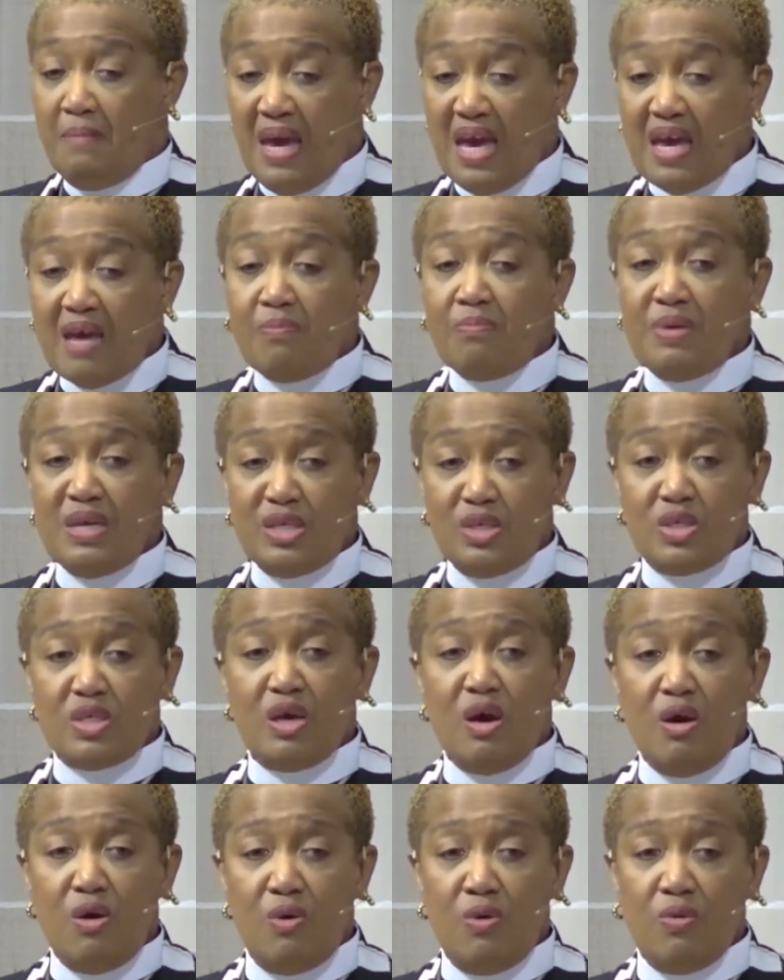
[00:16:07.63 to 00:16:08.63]
May it be
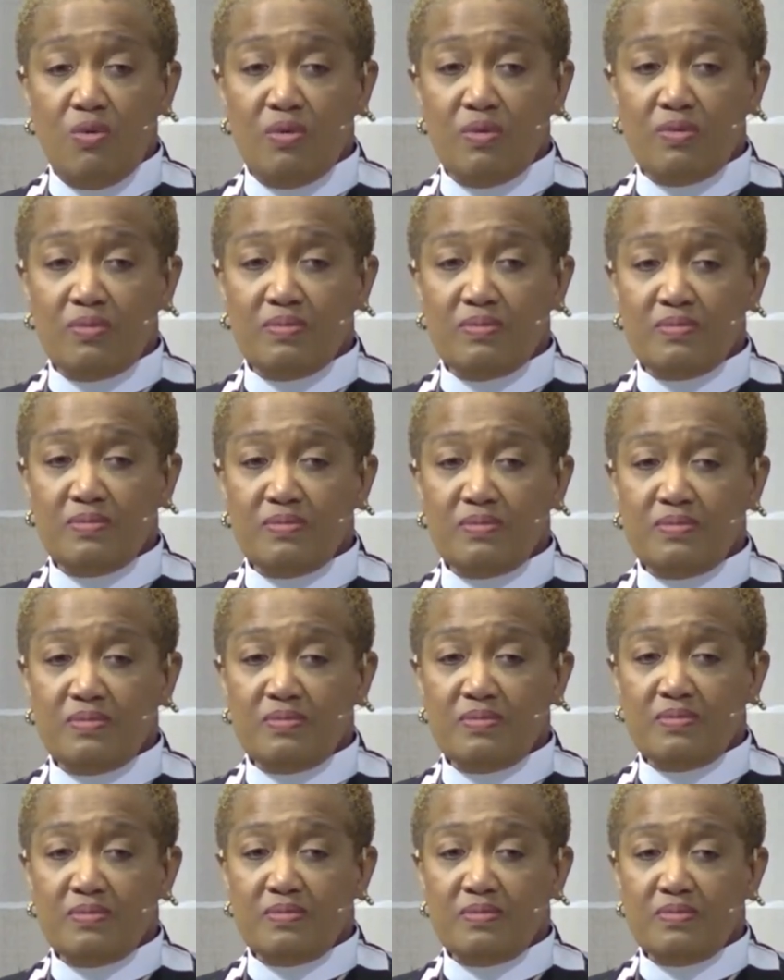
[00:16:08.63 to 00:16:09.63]
so.
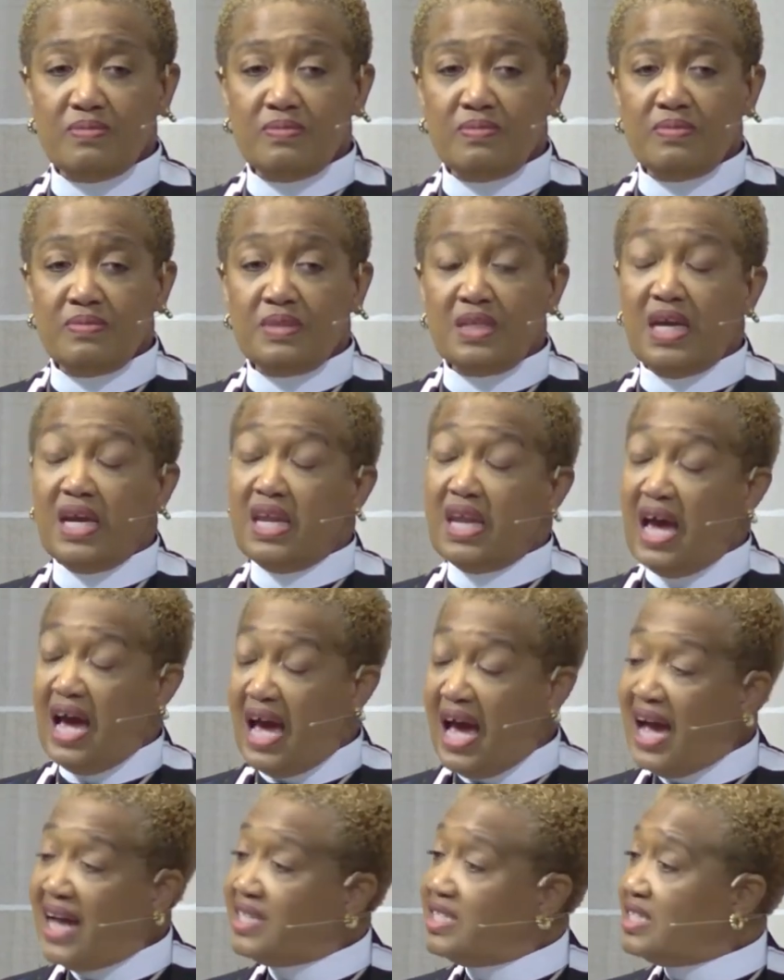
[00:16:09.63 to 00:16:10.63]
And
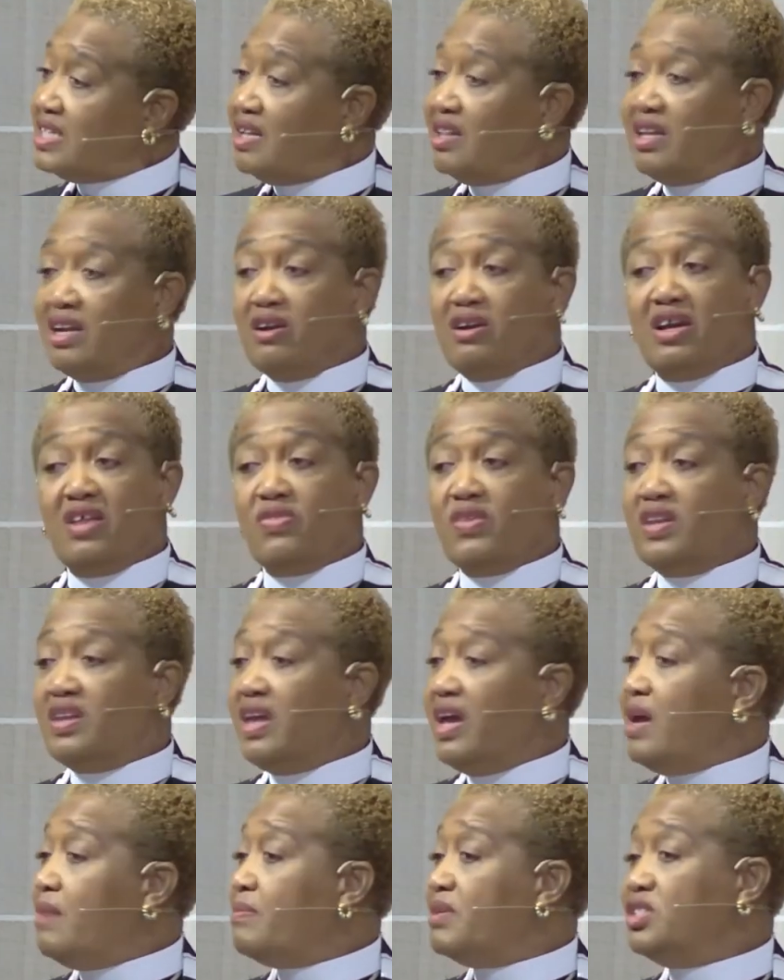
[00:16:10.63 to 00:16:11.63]
I declare in the
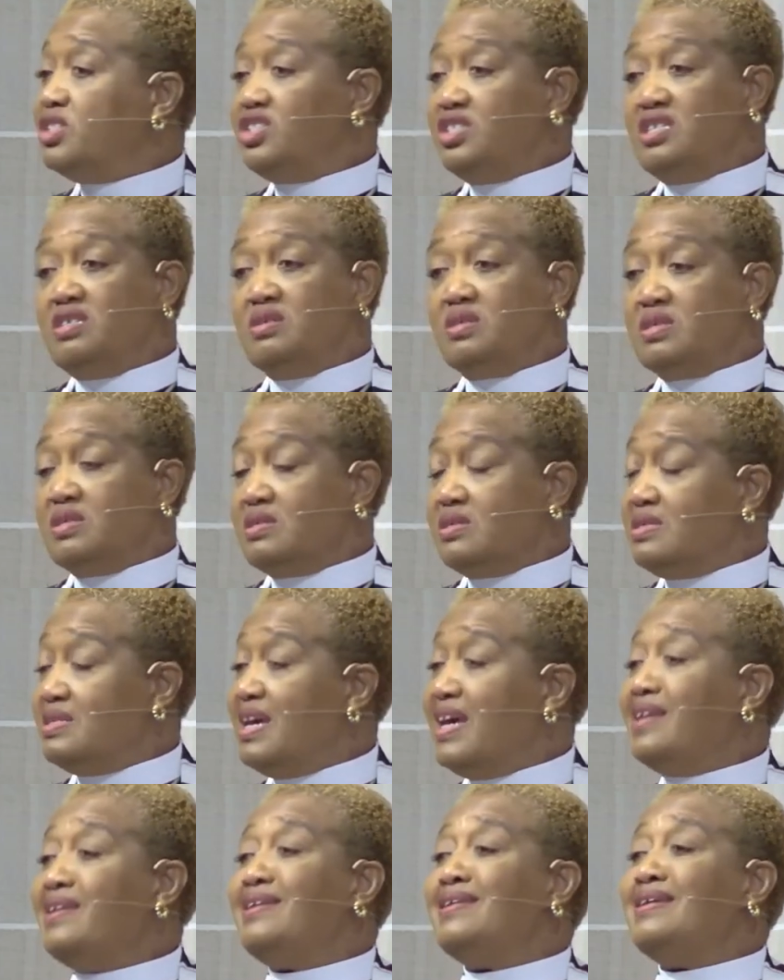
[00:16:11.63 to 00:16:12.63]
name of Jesus
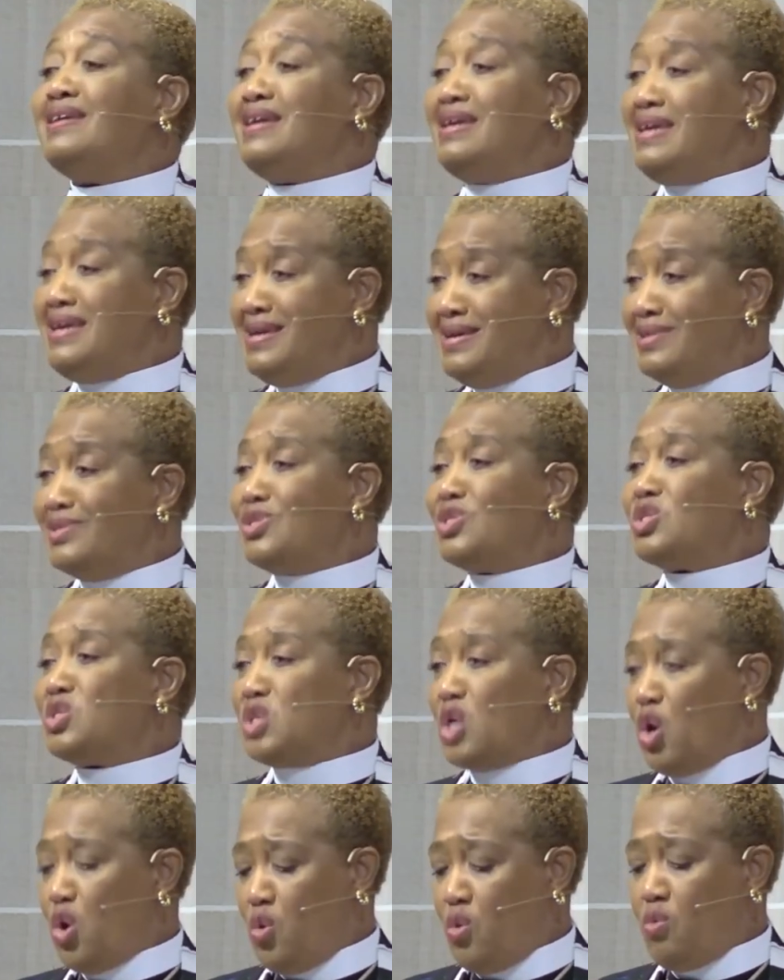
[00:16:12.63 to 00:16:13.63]
that it is
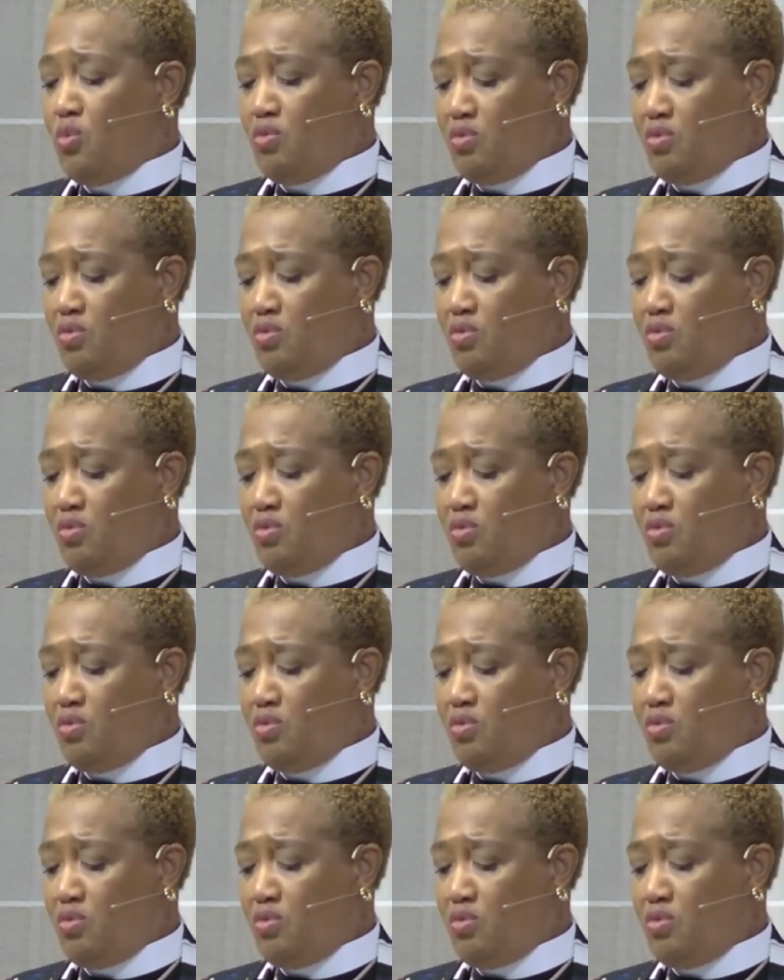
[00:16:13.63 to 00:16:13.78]
so.